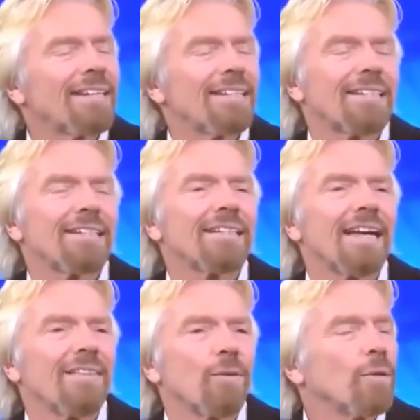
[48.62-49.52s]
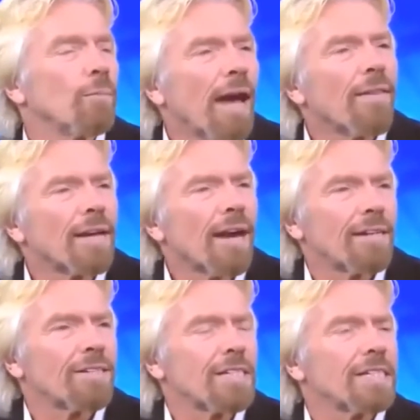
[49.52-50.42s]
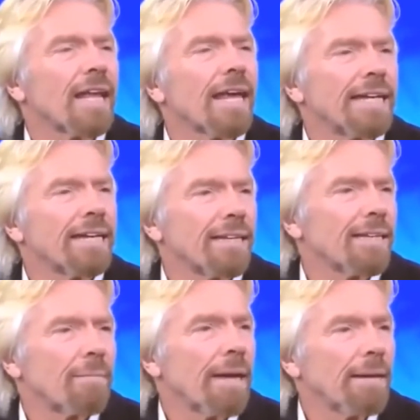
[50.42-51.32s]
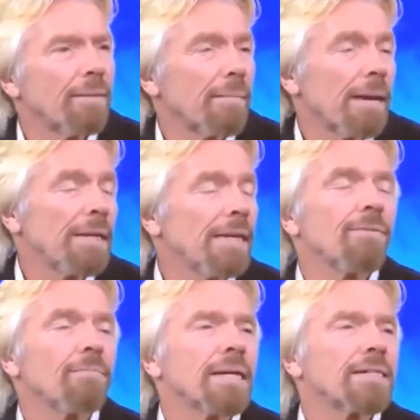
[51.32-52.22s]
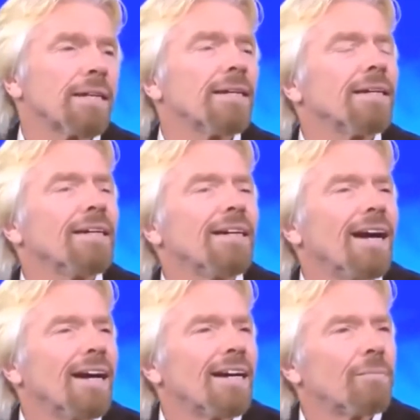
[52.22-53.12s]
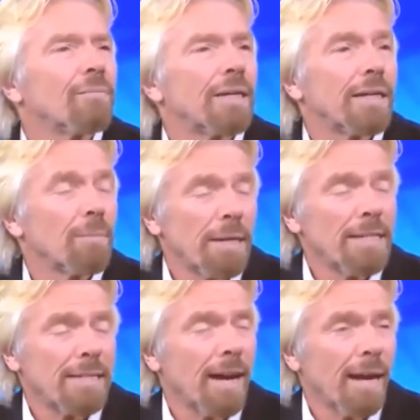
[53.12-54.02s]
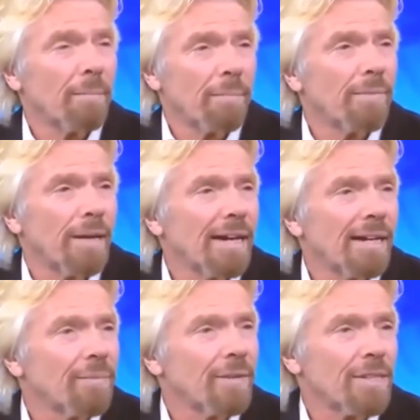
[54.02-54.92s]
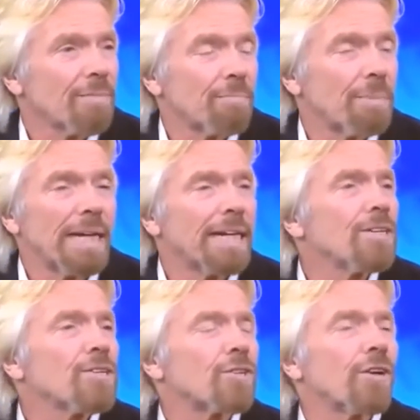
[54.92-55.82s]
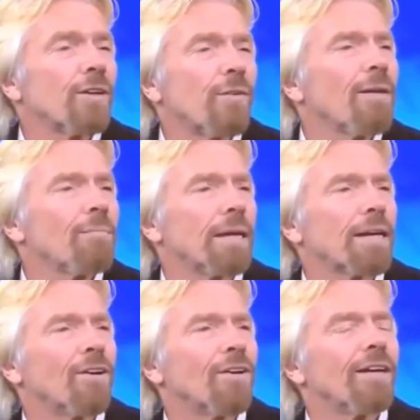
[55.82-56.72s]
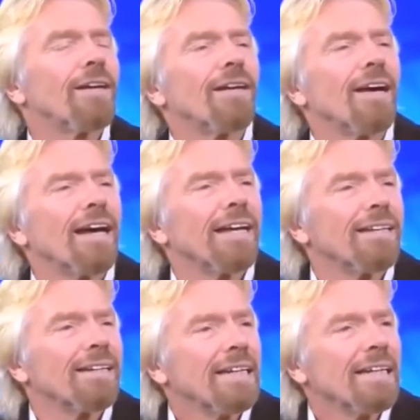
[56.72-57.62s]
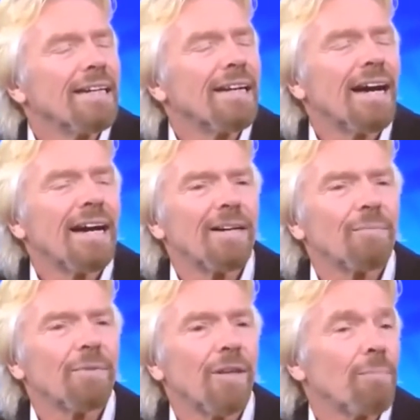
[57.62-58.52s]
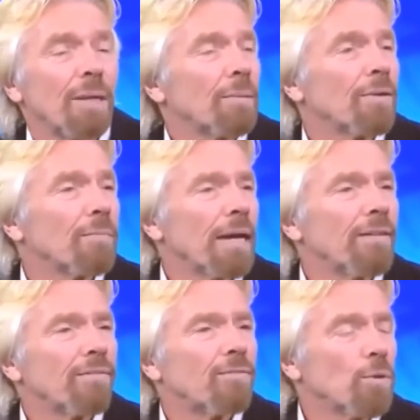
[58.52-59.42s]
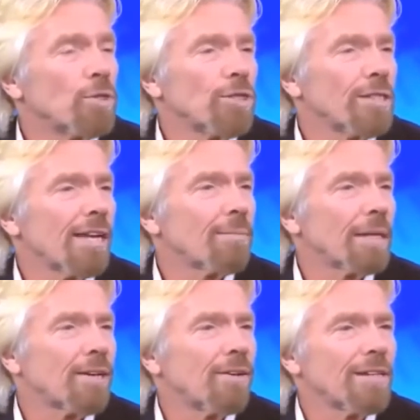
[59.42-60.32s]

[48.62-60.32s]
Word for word: and uh, there will be other currencies like it that may, may be even better. Um, but in the meantime, um, there's a big industry around Bitcoin. Mm -hmm. Um, you know, people have made fortunes out of